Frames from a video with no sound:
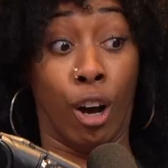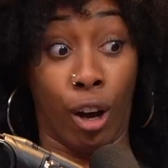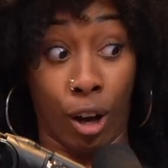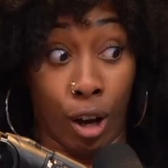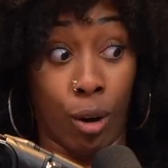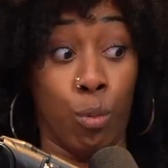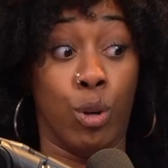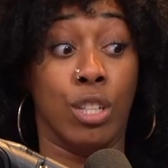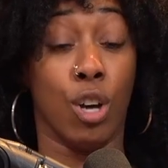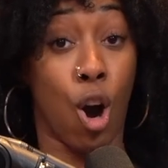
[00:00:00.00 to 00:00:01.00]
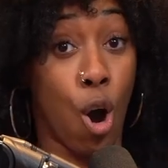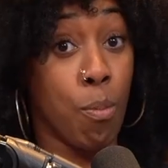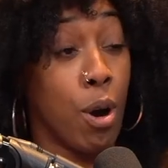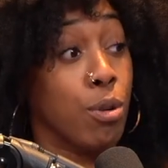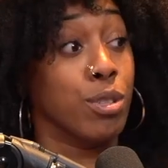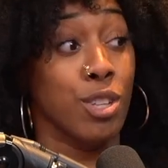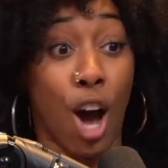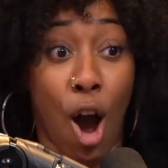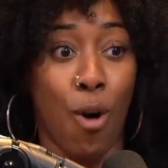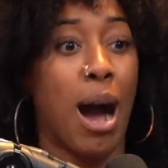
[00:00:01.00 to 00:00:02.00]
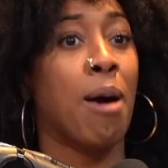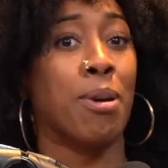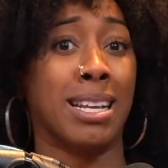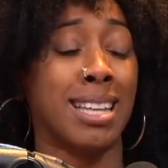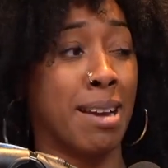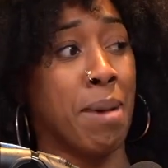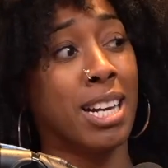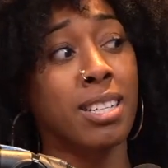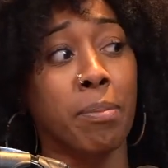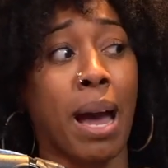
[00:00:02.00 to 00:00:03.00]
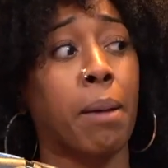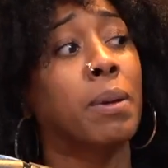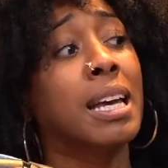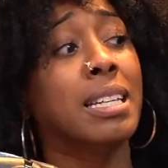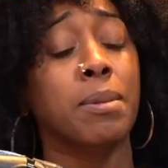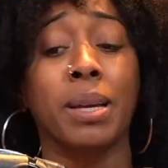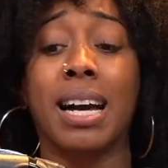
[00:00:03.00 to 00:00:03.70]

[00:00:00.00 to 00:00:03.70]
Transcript: You broke down. You broke down how it affected your childhood,